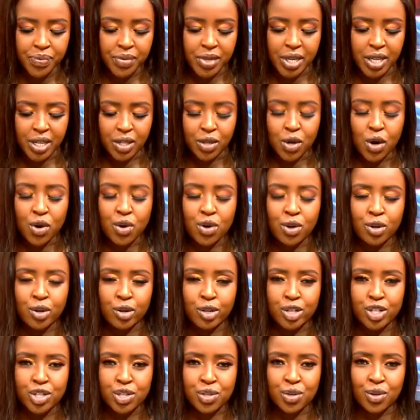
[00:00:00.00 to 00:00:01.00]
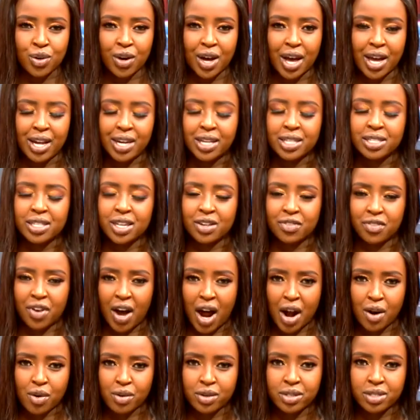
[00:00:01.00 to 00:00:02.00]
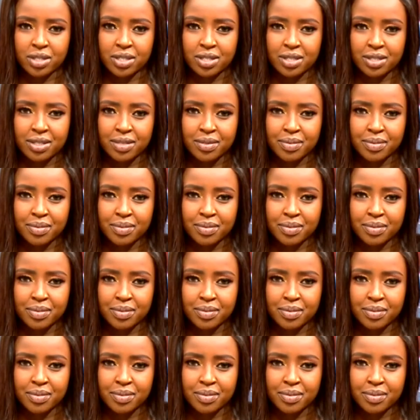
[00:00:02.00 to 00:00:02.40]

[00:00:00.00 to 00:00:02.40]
in Korogocho and its environs.